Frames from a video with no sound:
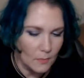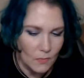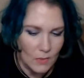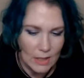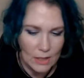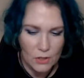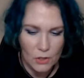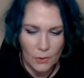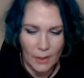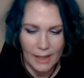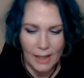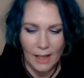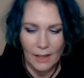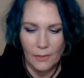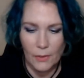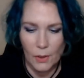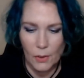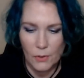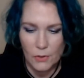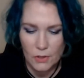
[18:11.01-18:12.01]
So I got
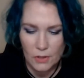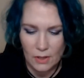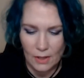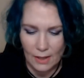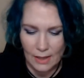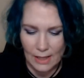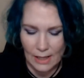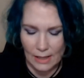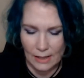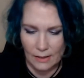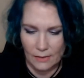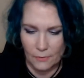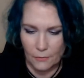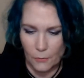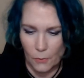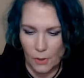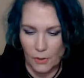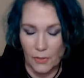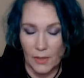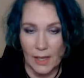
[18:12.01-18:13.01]
those
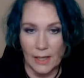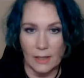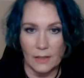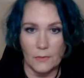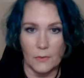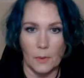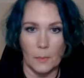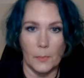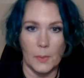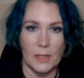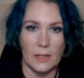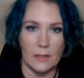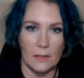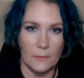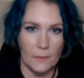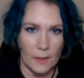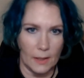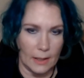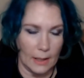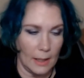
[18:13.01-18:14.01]
four things from
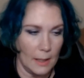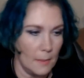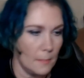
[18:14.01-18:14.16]
Pacifica.